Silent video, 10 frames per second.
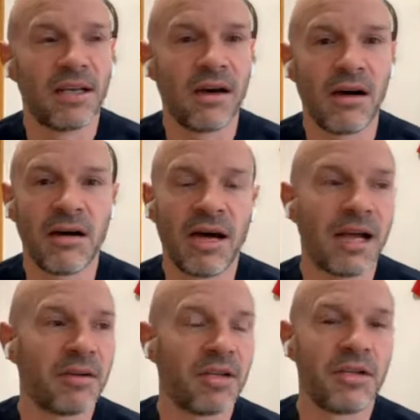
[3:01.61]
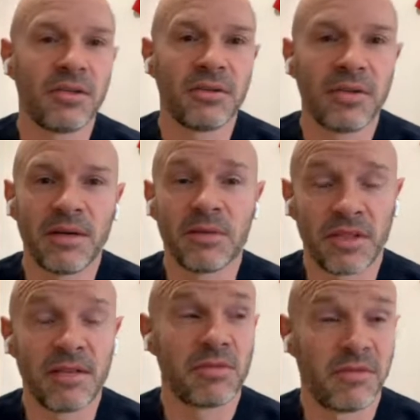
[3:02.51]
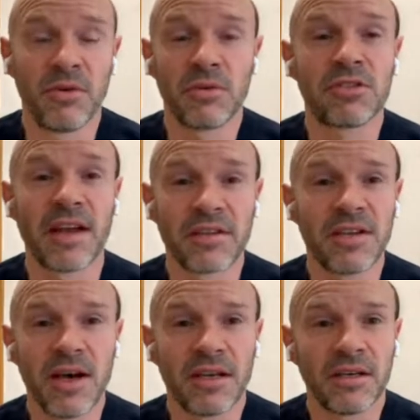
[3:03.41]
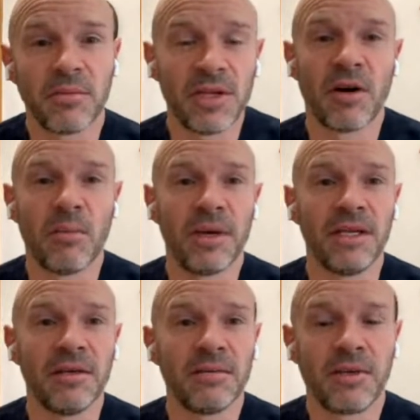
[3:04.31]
Ian Hart, Harry Kewell. It was a full strength side, and we got beat.